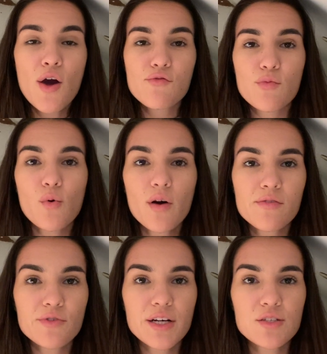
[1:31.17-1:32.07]
from what
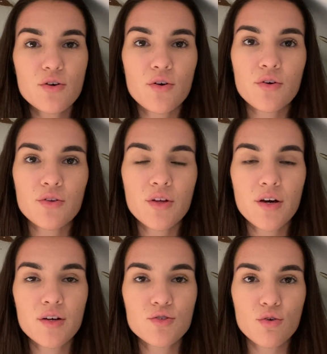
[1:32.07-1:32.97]
I've read
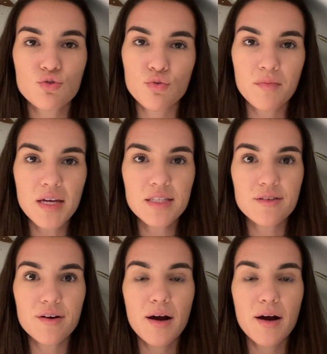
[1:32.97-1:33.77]
on social media,